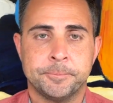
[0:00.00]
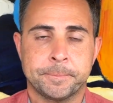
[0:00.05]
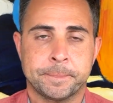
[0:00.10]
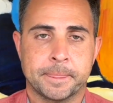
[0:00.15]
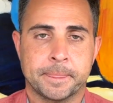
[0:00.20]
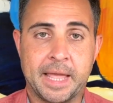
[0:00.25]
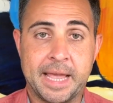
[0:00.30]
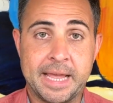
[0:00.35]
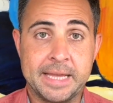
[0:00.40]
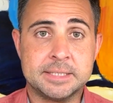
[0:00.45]

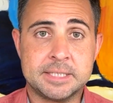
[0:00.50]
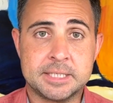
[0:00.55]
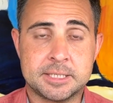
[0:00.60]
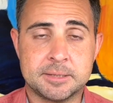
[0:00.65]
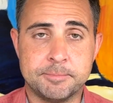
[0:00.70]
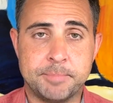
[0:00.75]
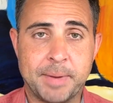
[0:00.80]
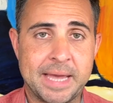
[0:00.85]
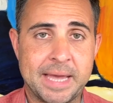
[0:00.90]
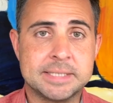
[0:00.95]
It's
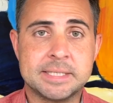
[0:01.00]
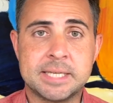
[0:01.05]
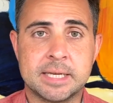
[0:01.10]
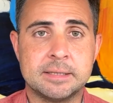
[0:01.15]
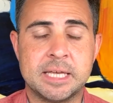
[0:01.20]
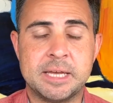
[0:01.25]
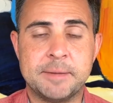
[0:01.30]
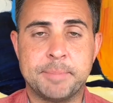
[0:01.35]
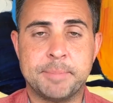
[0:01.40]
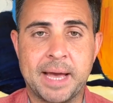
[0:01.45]

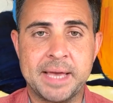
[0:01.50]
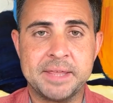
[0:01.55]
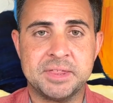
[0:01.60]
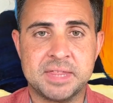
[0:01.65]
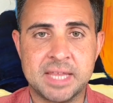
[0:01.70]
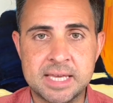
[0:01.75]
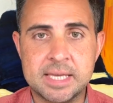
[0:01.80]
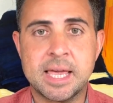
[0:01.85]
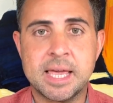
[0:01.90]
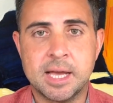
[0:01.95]
basically by
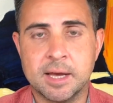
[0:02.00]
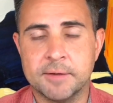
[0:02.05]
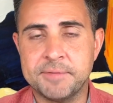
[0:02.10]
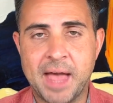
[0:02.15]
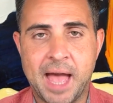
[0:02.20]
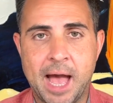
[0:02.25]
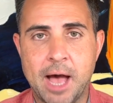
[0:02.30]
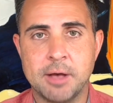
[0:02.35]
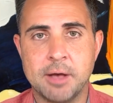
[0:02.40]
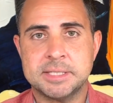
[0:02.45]
thinking of the
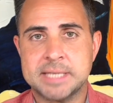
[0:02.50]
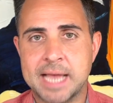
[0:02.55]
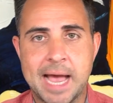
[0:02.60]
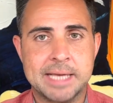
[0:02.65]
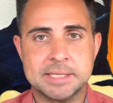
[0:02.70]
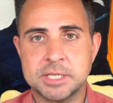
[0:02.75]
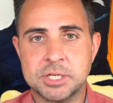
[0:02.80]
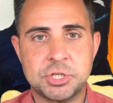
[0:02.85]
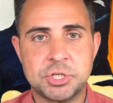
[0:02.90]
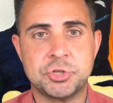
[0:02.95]
house
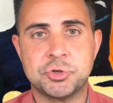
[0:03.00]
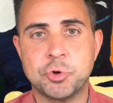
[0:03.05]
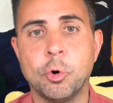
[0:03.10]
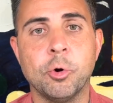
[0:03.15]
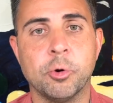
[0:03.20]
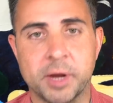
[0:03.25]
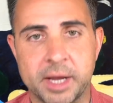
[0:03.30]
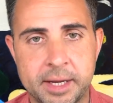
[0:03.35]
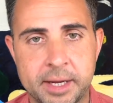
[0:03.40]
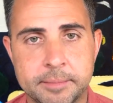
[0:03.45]
as a
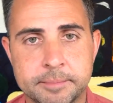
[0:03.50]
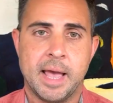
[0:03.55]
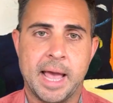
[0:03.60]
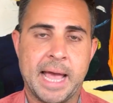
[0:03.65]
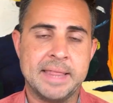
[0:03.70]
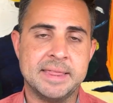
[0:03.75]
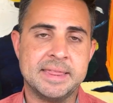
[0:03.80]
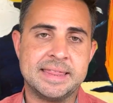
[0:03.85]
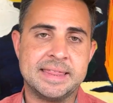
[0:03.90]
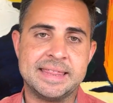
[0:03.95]
story.
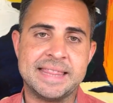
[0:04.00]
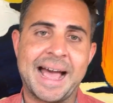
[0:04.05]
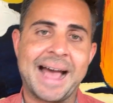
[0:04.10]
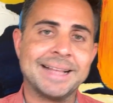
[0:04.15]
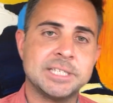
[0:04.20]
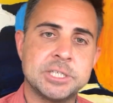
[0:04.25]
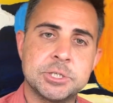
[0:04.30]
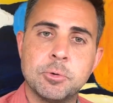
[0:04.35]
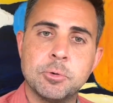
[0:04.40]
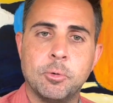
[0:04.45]
And
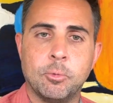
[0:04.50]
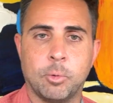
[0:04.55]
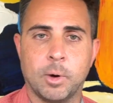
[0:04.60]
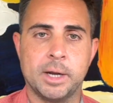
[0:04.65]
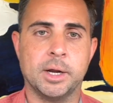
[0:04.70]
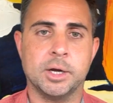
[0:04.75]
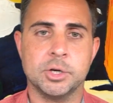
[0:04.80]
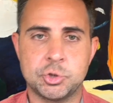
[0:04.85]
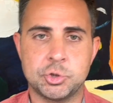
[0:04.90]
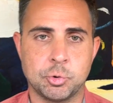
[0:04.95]
that's what
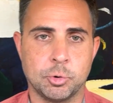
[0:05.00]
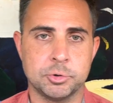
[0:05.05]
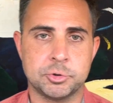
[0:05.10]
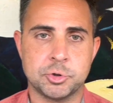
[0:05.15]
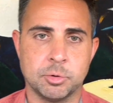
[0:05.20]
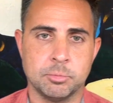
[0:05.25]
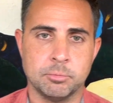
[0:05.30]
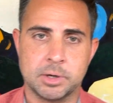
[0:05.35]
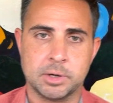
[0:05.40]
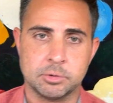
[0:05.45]
a
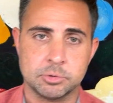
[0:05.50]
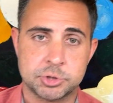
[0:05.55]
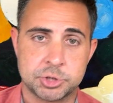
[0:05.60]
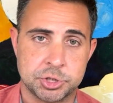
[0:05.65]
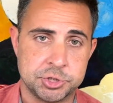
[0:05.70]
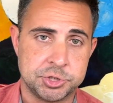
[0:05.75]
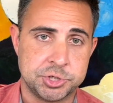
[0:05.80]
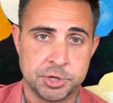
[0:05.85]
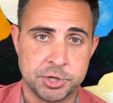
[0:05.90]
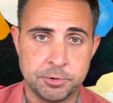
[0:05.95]
short-term rental
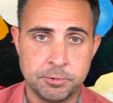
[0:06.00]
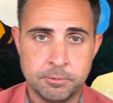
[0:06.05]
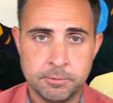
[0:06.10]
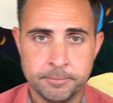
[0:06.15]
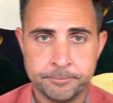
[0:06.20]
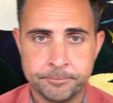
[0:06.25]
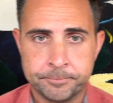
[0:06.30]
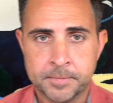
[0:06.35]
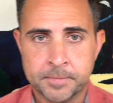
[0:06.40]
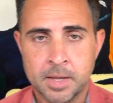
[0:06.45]
should do.
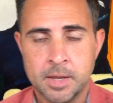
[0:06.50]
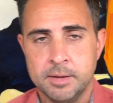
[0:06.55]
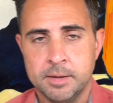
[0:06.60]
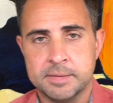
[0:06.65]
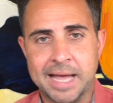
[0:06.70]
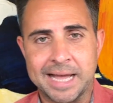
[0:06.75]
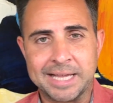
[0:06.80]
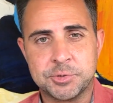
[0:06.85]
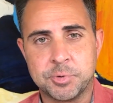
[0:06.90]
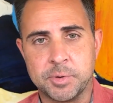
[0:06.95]

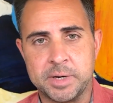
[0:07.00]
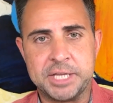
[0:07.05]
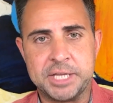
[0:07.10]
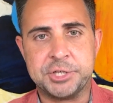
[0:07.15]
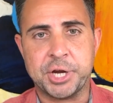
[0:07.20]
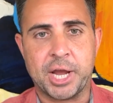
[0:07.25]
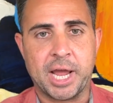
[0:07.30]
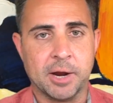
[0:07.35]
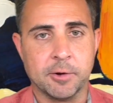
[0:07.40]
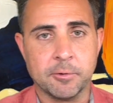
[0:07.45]
That's what
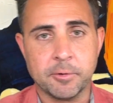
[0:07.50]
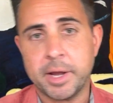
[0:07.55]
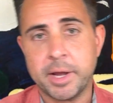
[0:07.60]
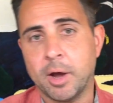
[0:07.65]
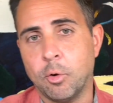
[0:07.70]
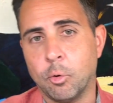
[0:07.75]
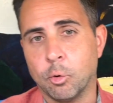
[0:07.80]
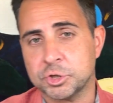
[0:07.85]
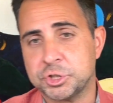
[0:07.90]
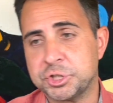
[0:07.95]
each area
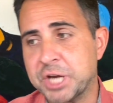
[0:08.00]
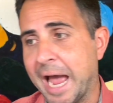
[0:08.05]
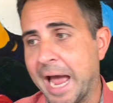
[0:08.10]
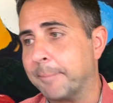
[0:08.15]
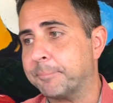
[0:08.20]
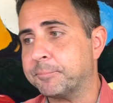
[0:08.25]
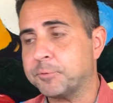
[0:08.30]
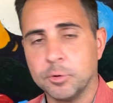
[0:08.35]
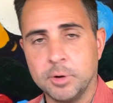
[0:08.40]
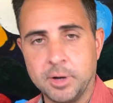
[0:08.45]
or
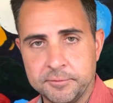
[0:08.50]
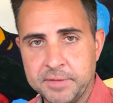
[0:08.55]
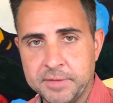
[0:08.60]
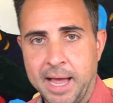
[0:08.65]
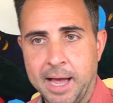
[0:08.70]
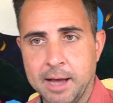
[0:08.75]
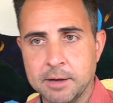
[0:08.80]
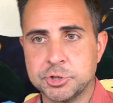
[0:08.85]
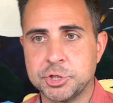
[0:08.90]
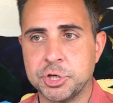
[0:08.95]
chapter of the
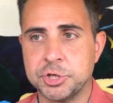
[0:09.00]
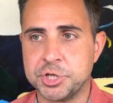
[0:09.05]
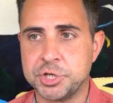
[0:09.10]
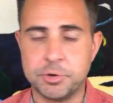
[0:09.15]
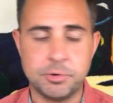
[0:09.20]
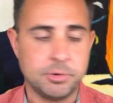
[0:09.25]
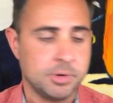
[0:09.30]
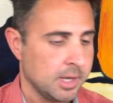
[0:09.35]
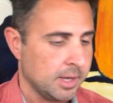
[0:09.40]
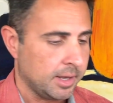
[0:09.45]
house should
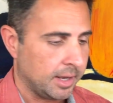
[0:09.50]
do.